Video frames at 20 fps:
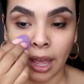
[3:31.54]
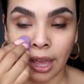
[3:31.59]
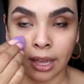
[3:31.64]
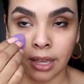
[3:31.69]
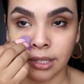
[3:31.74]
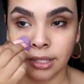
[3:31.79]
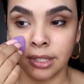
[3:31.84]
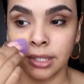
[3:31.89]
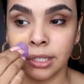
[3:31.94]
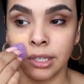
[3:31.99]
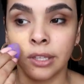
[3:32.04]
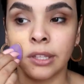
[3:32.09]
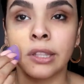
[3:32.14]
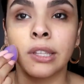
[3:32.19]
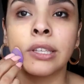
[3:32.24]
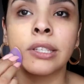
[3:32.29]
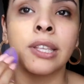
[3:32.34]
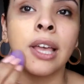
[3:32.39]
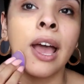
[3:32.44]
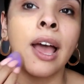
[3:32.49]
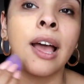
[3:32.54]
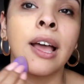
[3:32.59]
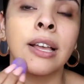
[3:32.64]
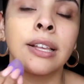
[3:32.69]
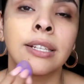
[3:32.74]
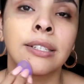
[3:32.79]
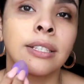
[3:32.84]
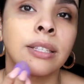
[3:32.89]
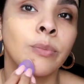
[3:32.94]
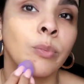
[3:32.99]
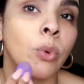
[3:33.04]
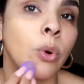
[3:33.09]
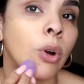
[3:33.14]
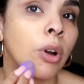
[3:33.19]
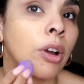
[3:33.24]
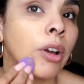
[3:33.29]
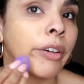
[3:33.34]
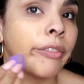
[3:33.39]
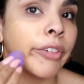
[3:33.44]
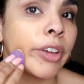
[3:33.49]
I could see this has
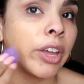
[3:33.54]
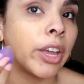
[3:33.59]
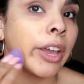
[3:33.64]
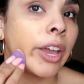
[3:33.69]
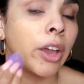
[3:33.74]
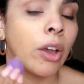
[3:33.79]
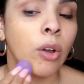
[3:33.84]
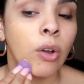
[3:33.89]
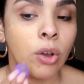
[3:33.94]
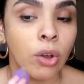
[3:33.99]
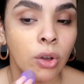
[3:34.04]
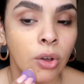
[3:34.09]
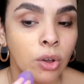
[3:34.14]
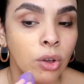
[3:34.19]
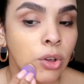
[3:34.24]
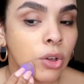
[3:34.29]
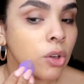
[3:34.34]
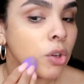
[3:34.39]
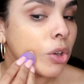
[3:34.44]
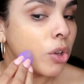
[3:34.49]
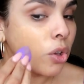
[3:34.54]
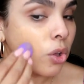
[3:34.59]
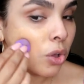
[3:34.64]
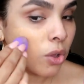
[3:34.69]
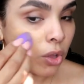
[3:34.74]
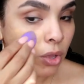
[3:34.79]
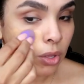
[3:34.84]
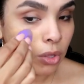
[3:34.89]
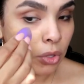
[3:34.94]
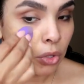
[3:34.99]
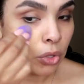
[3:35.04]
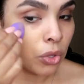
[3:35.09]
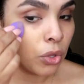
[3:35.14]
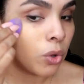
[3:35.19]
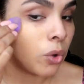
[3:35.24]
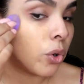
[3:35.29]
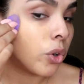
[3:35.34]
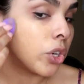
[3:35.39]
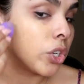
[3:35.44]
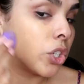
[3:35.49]
more of a
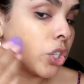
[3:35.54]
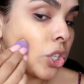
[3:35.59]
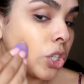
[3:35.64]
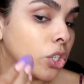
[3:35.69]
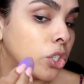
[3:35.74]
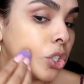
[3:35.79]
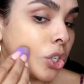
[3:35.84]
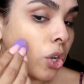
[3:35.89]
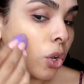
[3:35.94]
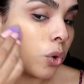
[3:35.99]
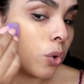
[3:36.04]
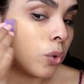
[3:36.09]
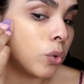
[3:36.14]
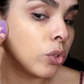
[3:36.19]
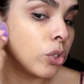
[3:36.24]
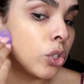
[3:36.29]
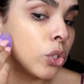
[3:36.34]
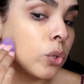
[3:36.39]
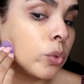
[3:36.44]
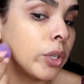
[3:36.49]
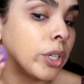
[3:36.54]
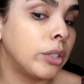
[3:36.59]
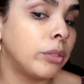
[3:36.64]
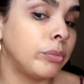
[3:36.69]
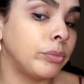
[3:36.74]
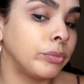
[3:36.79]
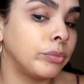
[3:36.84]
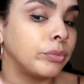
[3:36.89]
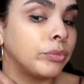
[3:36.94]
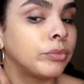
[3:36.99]
orangey tone to it.